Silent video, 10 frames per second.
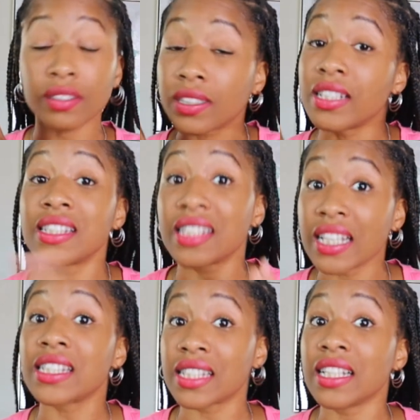
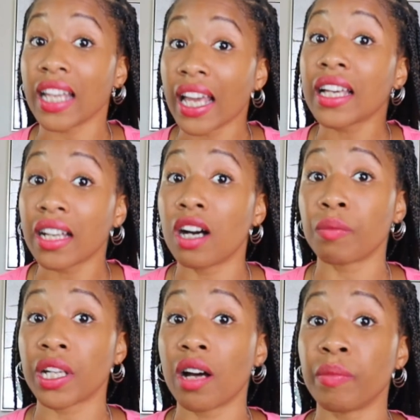consistent
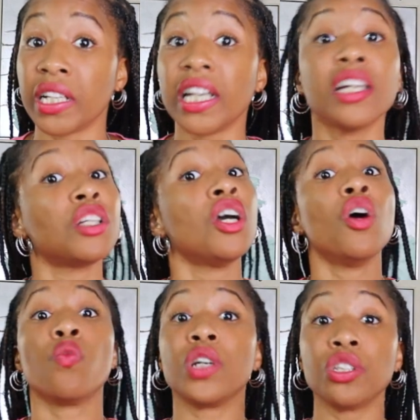income coming in,
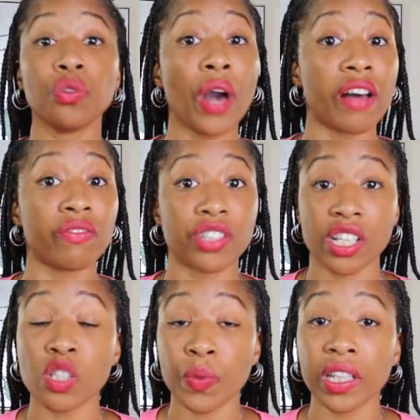when you have
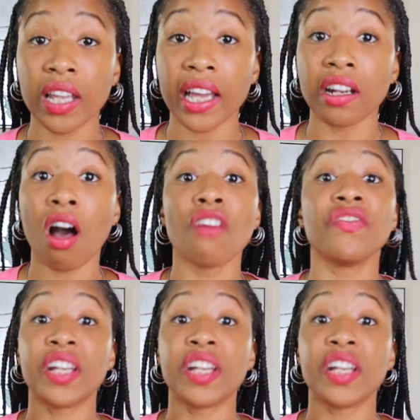just been laid off.